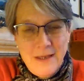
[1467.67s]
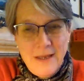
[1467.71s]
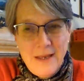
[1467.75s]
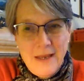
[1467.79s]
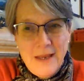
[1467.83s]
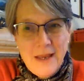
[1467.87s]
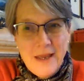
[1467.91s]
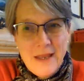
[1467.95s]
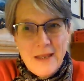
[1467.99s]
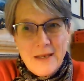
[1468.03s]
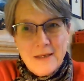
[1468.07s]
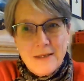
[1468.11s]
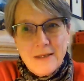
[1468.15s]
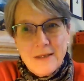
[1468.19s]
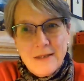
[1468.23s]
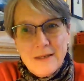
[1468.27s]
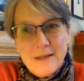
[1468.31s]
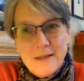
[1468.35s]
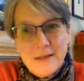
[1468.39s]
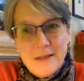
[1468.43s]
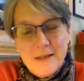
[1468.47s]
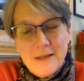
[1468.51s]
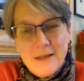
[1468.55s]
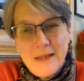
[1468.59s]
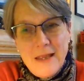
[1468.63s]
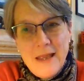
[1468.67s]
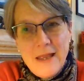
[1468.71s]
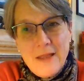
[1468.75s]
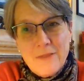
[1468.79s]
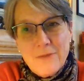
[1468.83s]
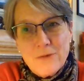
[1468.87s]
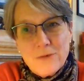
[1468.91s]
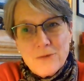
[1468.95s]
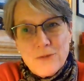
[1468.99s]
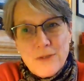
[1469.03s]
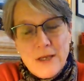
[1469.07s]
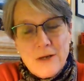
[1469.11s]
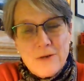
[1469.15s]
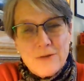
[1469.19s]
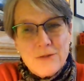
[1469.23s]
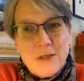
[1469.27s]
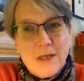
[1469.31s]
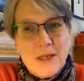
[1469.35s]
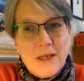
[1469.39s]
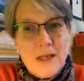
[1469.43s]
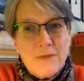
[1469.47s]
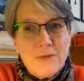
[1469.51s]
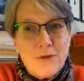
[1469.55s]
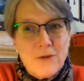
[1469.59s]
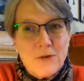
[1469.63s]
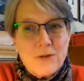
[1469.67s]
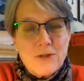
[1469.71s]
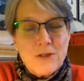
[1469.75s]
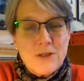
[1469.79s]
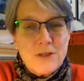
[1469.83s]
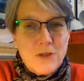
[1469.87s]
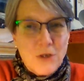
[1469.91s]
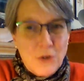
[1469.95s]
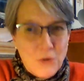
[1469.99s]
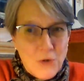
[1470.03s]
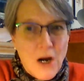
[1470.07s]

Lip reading: and there